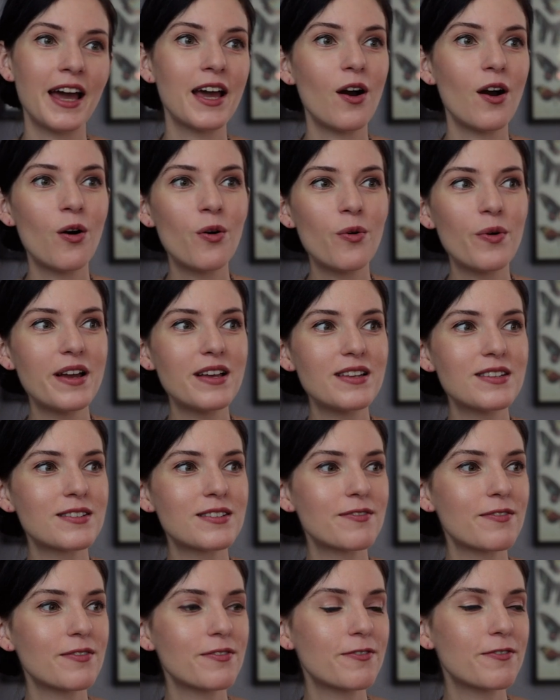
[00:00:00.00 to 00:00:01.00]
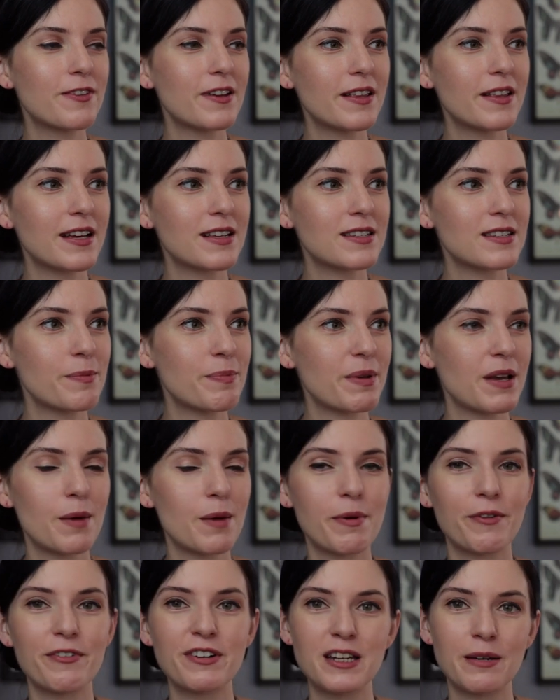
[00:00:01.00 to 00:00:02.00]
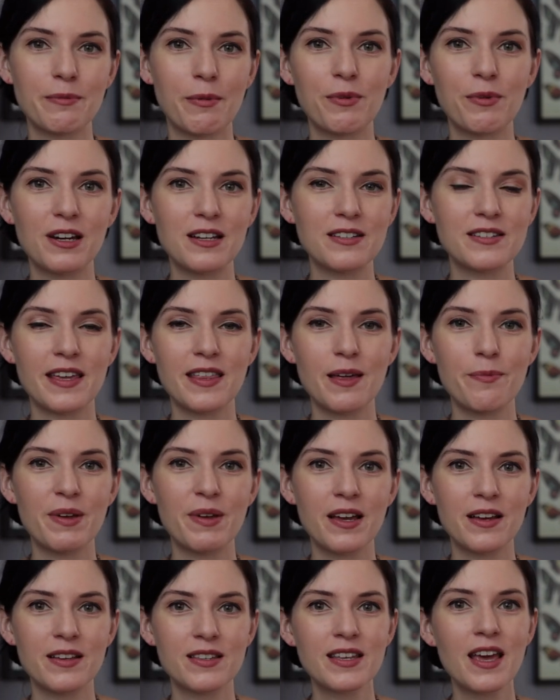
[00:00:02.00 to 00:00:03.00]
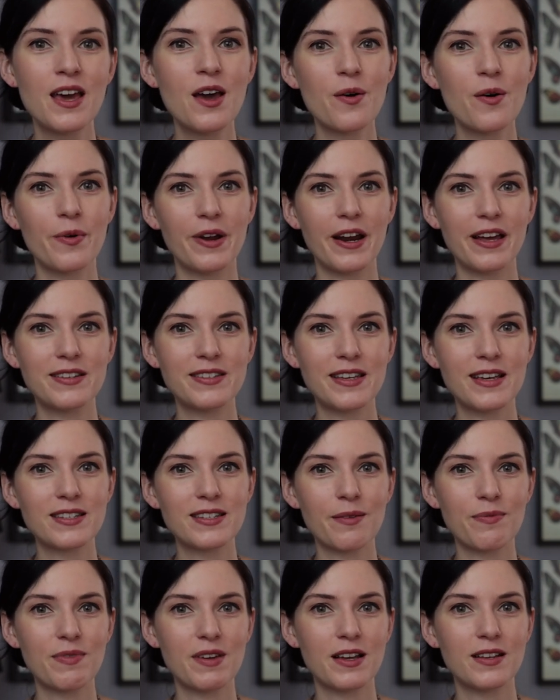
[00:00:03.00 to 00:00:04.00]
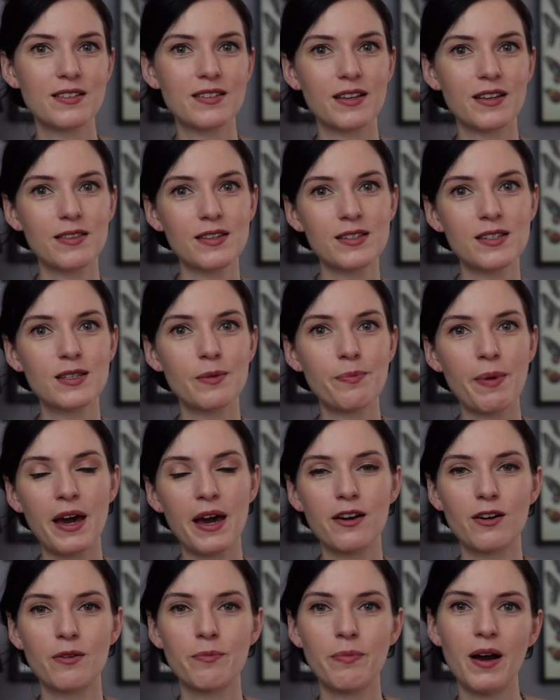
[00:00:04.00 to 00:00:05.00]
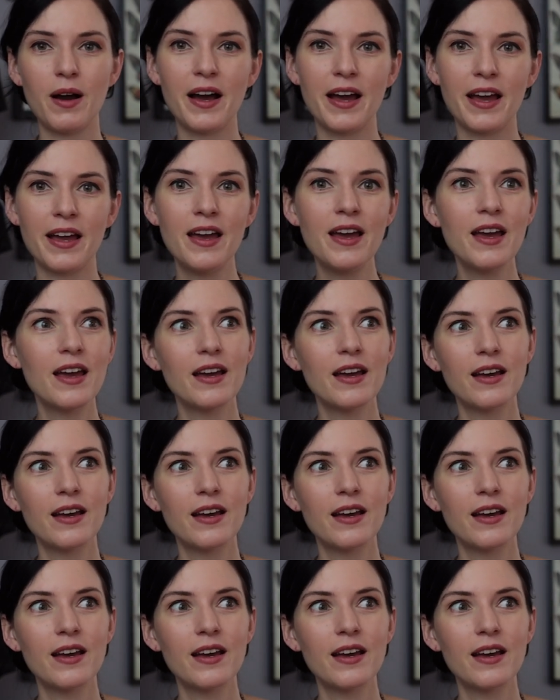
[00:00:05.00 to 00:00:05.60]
I always feel like slipping up every time I'm gonna say that, because when I say something, it's like, this is a pattern by,